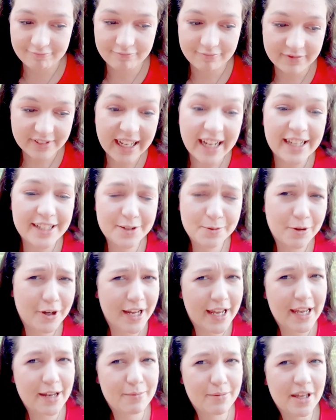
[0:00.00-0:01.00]
that's what
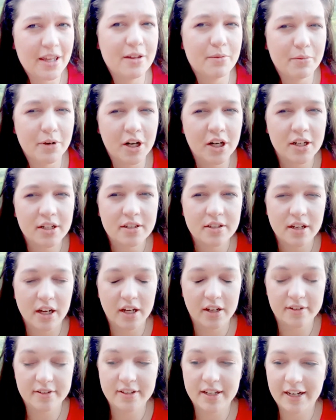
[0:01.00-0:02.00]
hit me the most.
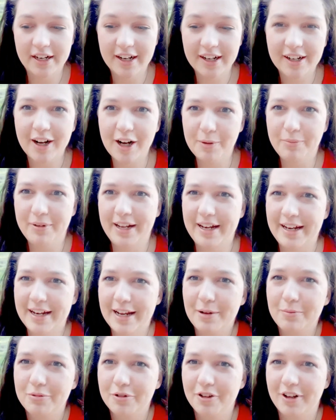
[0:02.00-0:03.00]
I was like, I can't play
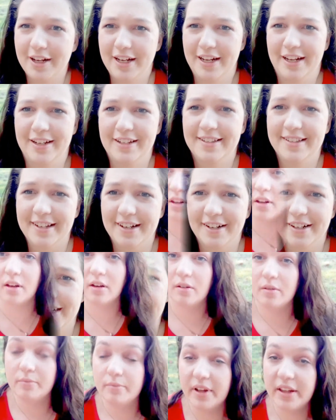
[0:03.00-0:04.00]
netball, are you
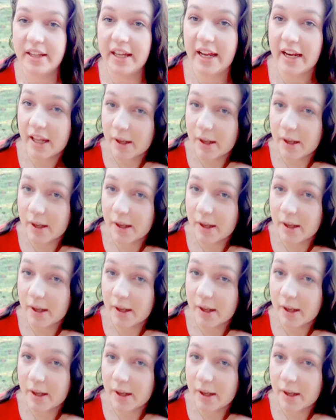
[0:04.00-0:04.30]
serious? But then he